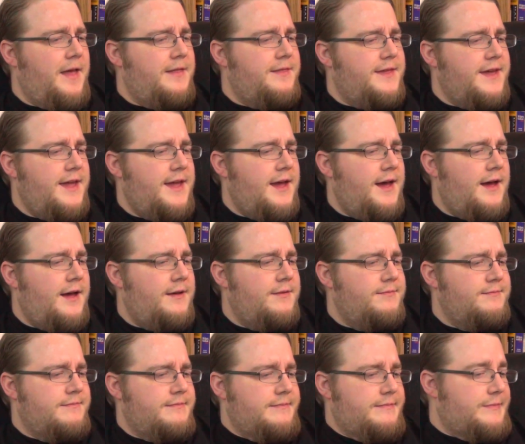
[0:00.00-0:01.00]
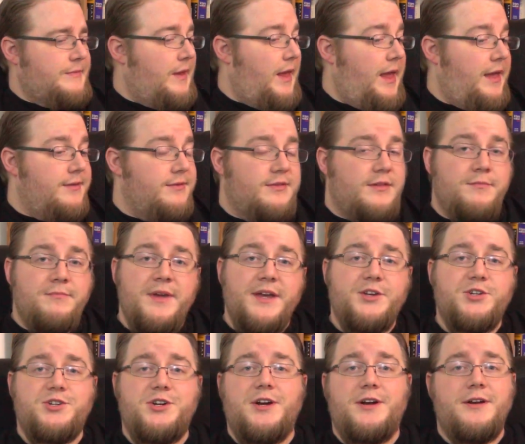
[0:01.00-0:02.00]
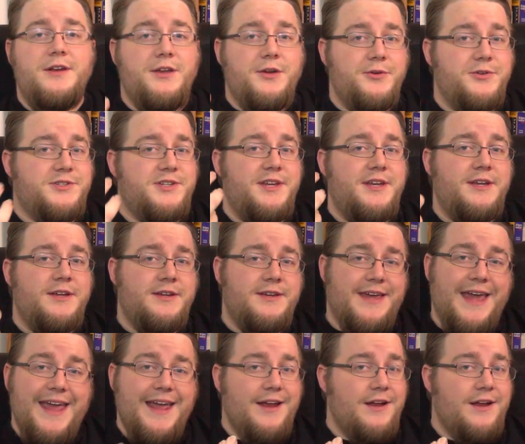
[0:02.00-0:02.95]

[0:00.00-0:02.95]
The mixture using